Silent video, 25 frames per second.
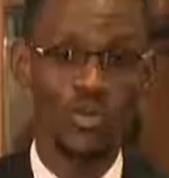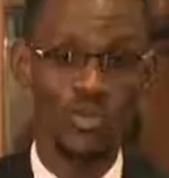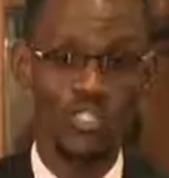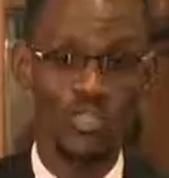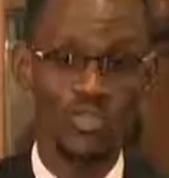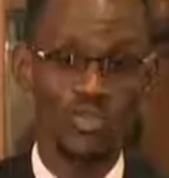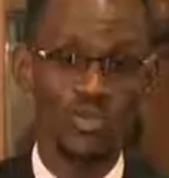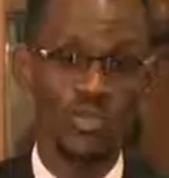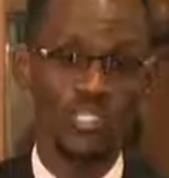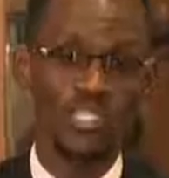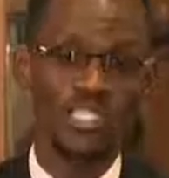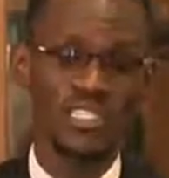
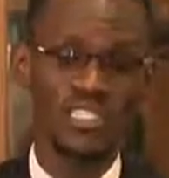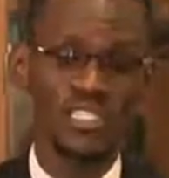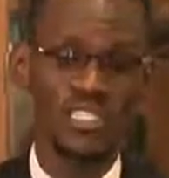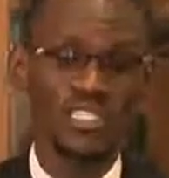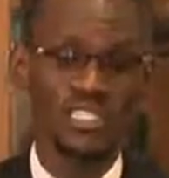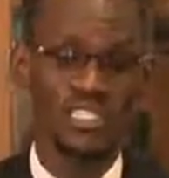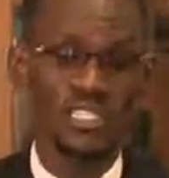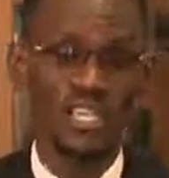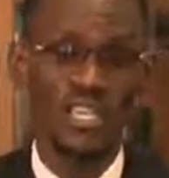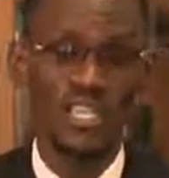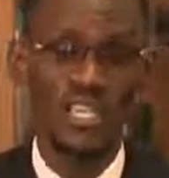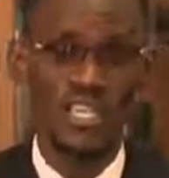most
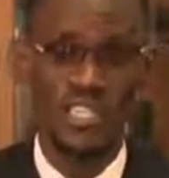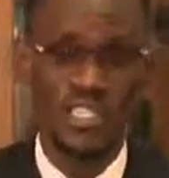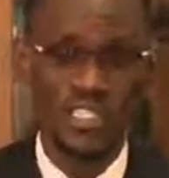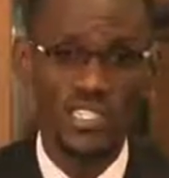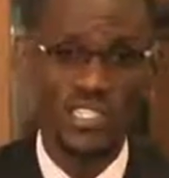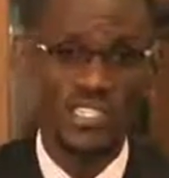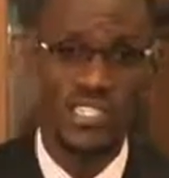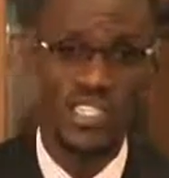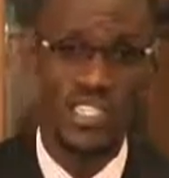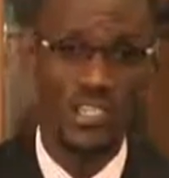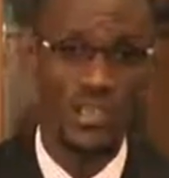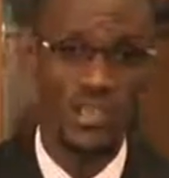businesses.
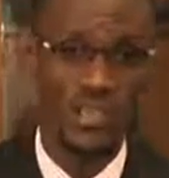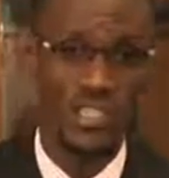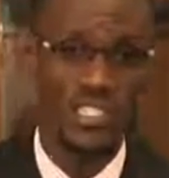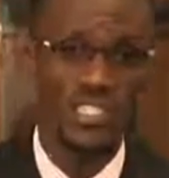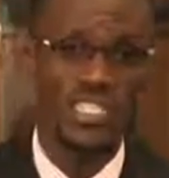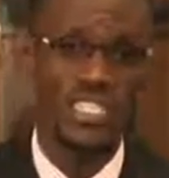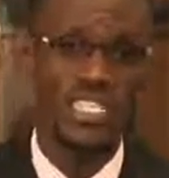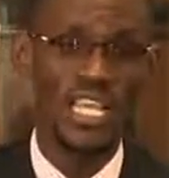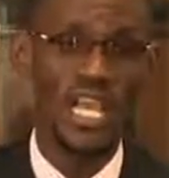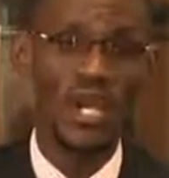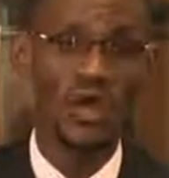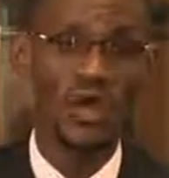Just take a look
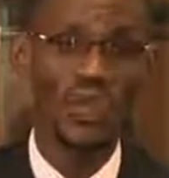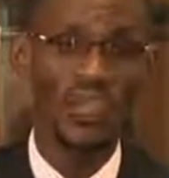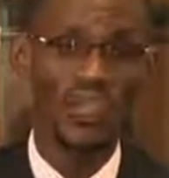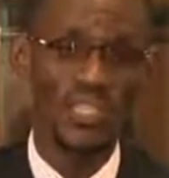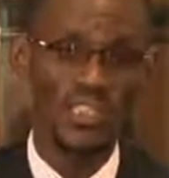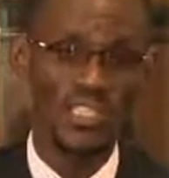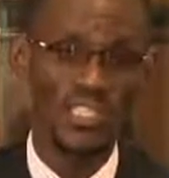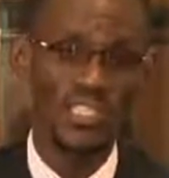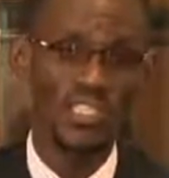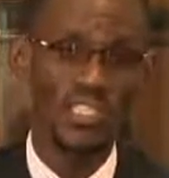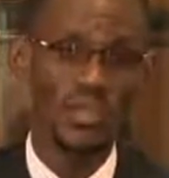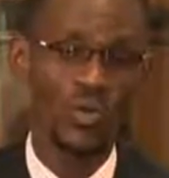and see how
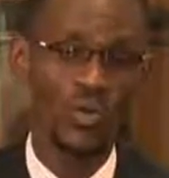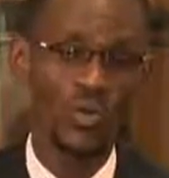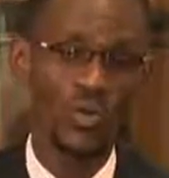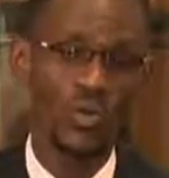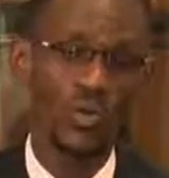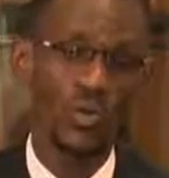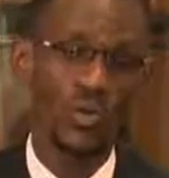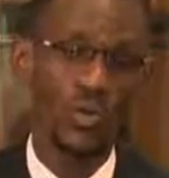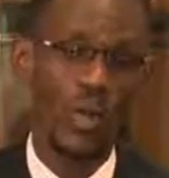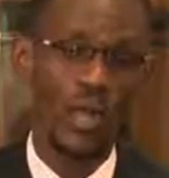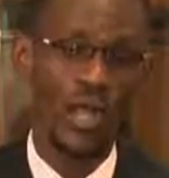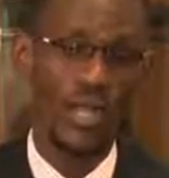this
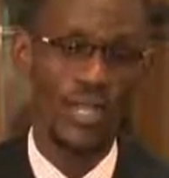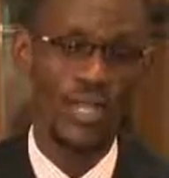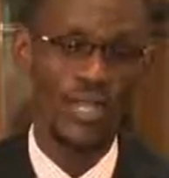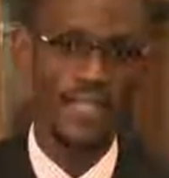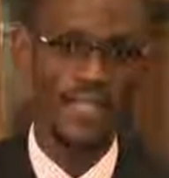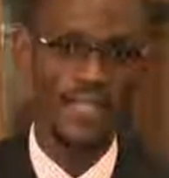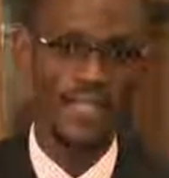will work.